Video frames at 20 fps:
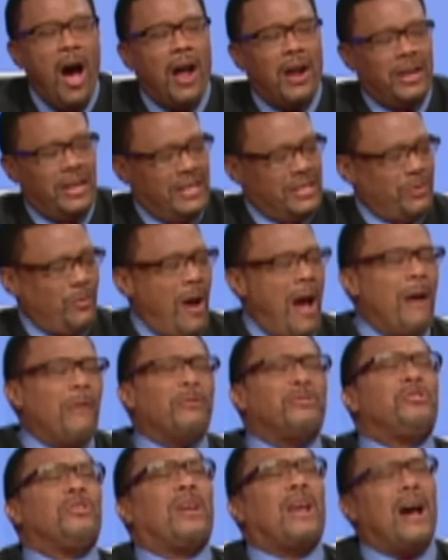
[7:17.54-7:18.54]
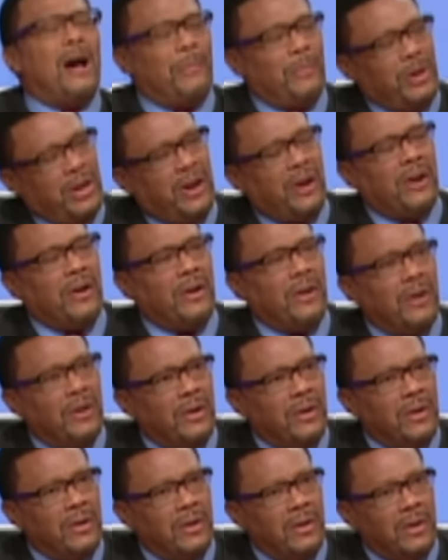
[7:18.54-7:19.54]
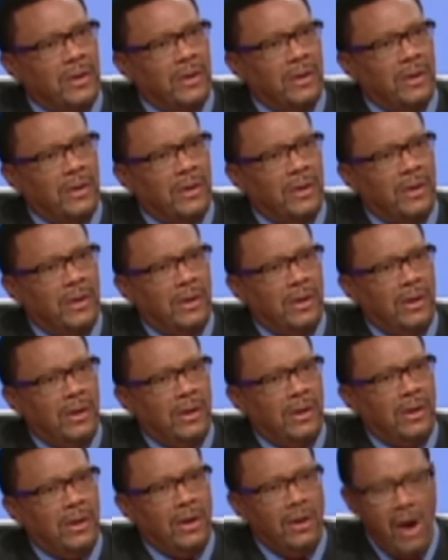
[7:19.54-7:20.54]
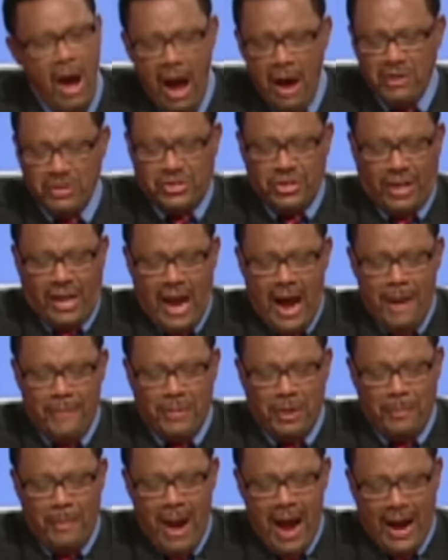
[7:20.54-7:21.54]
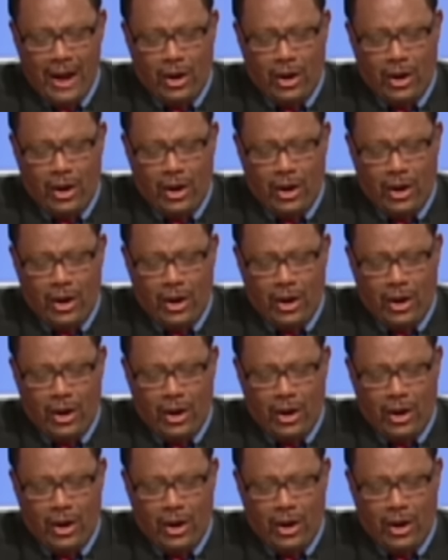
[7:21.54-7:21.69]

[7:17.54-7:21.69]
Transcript: all this. Why would you come here? why would you come to my